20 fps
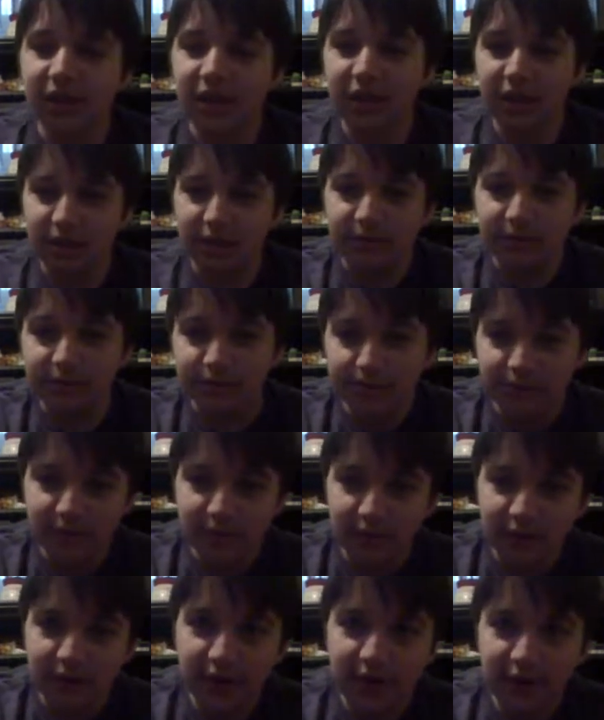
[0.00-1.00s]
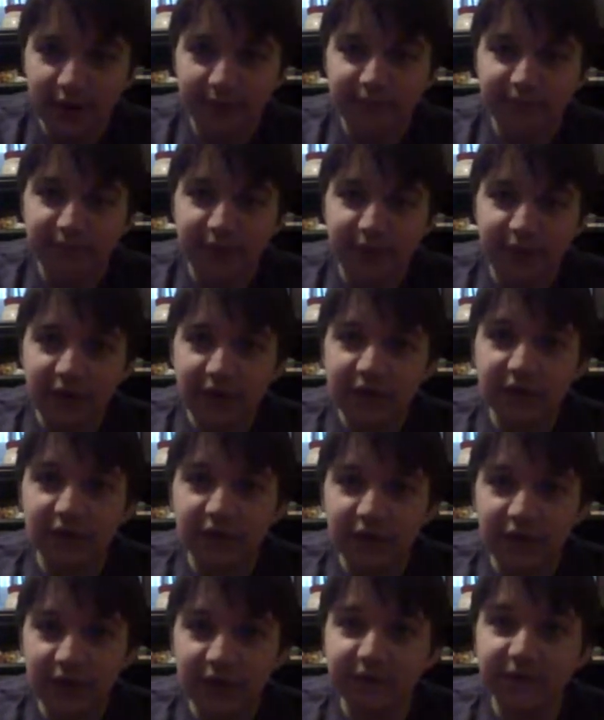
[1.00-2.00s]
Um, yeah, it is
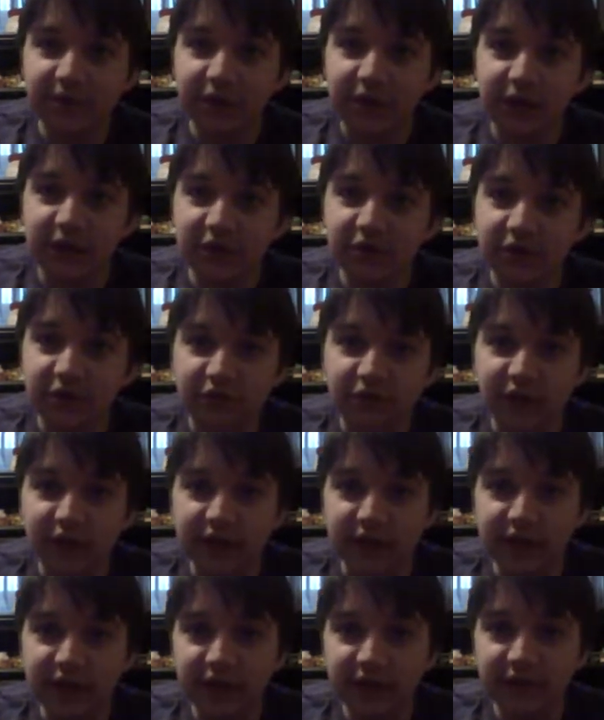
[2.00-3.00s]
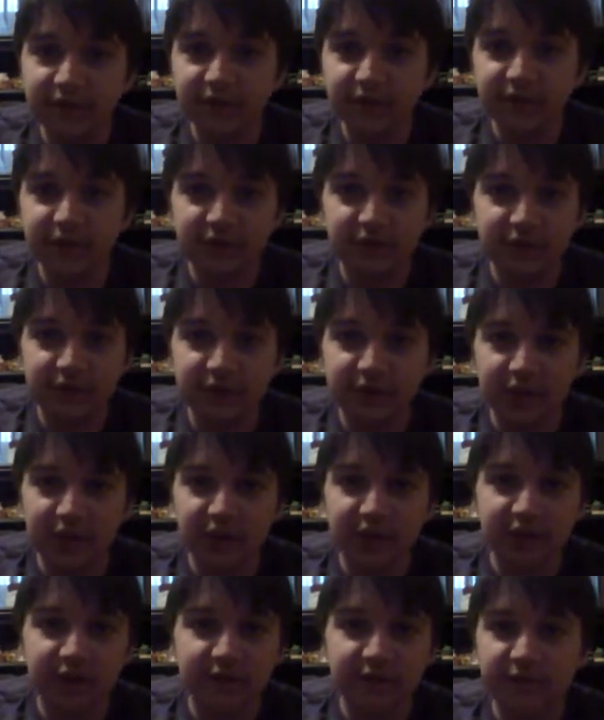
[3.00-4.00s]
a lot of fun and you can trade gifts and
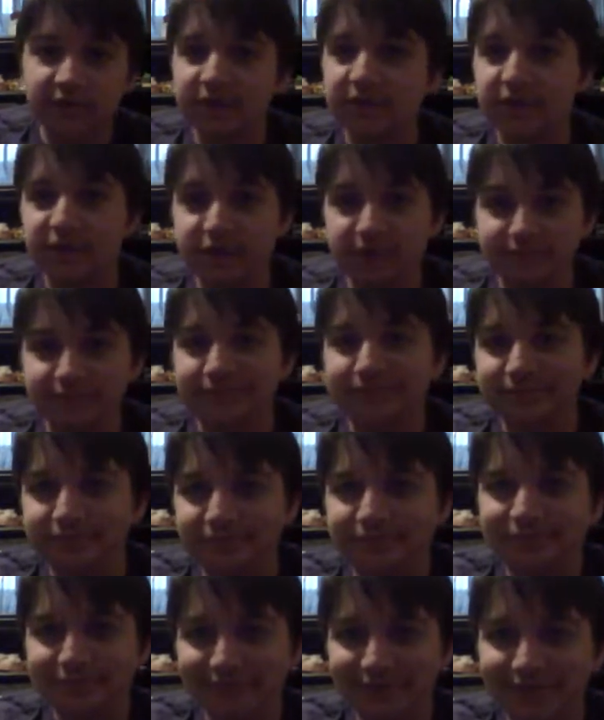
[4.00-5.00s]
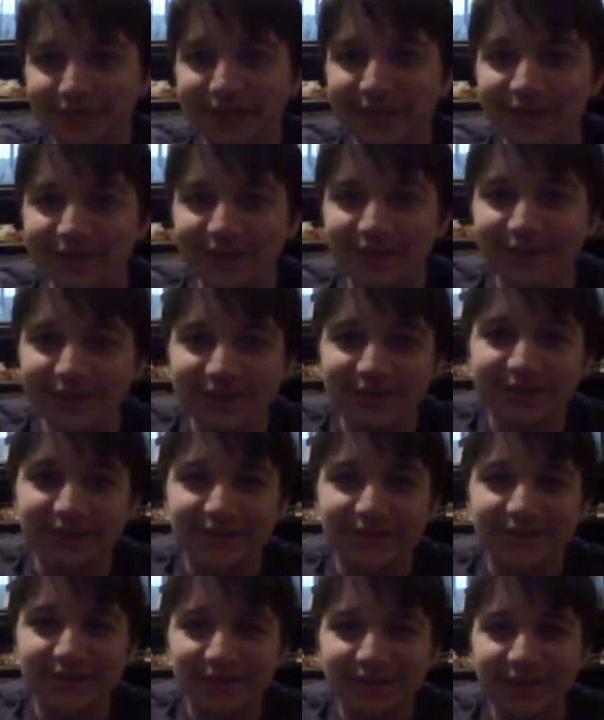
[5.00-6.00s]
stuff and it's a,
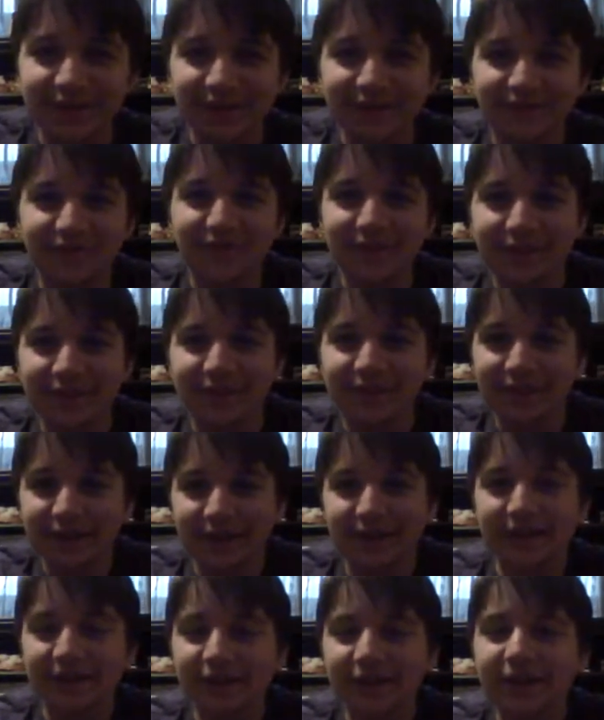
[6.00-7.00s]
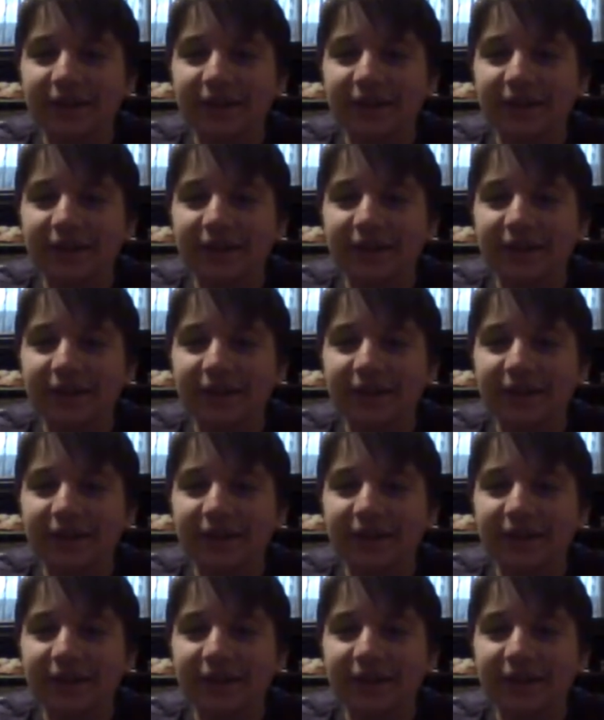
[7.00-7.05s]
it's it's fun, yeah.